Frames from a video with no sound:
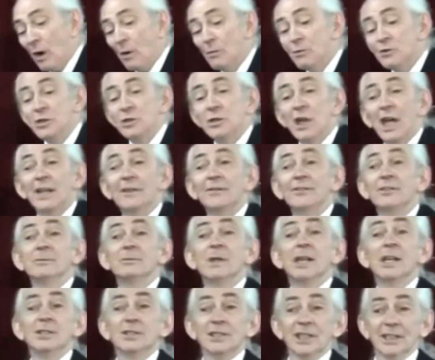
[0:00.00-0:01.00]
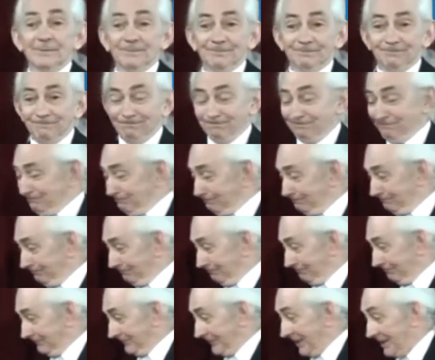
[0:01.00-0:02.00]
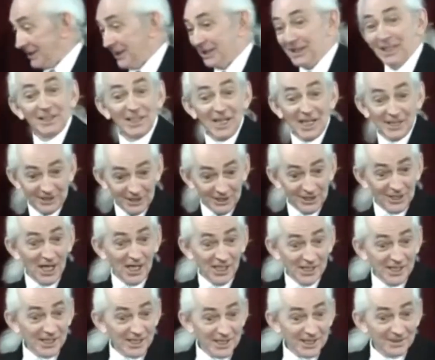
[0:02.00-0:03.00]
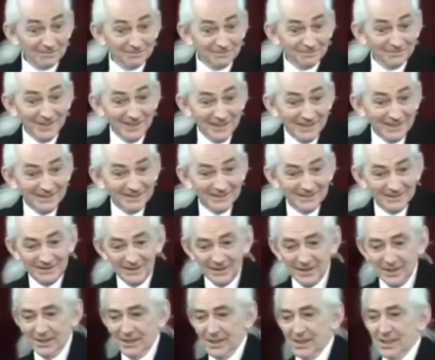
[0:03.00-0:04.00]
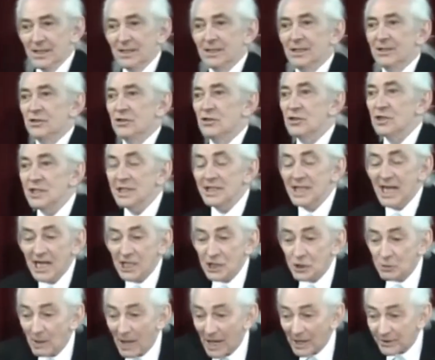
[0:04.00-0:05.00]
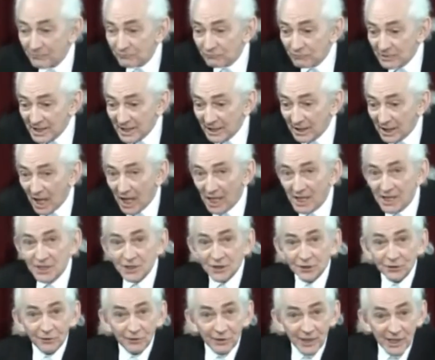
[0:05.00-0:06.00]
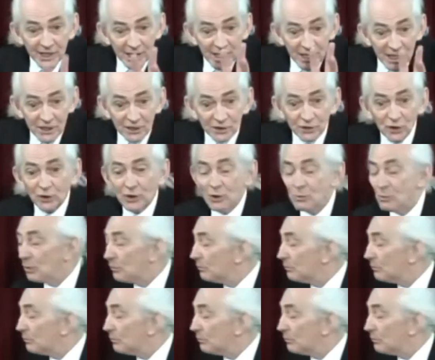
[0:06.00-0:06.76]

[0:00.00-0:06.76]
would you like for your birthday? I said, I'd like the dice. Just in case you hadn't realised, 3 years and only one